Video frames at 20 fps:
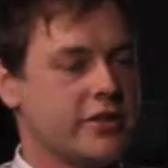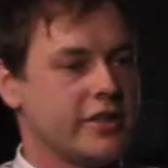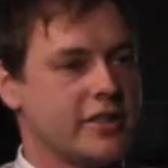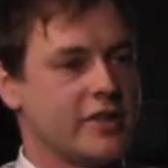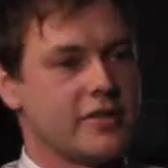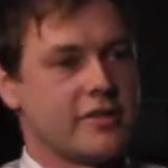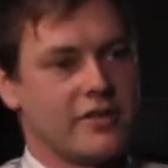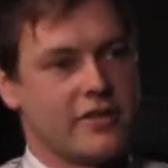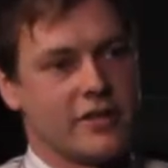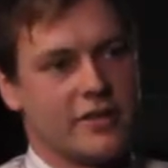you get
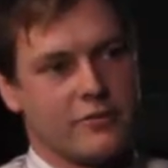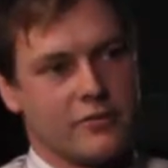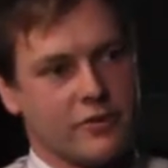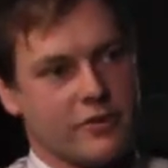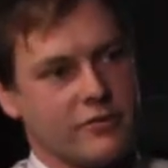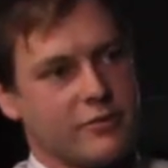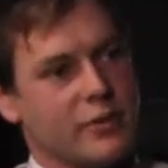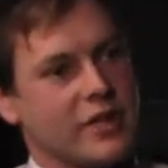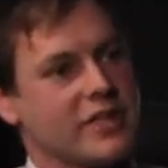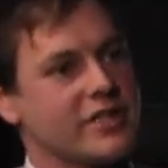down to the level
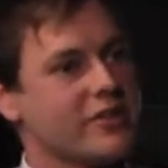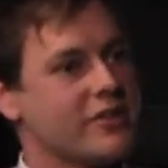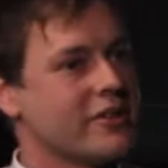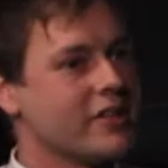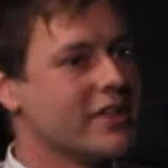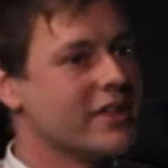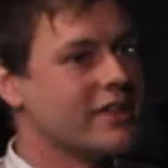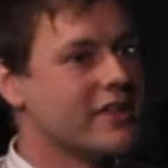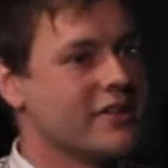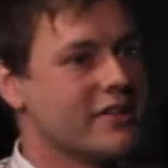of
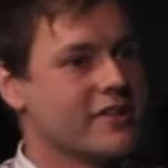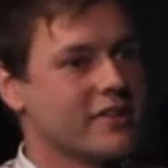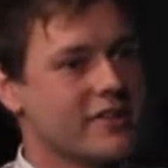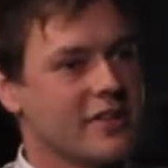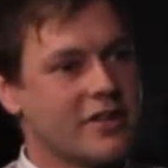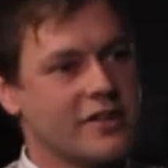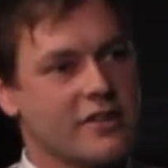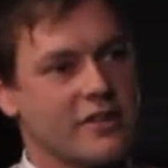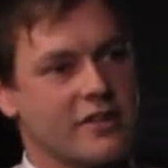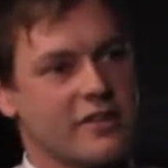bacteria or
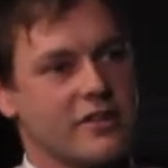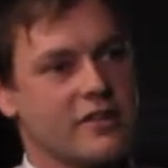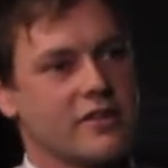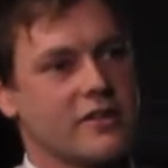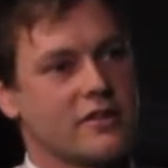anything?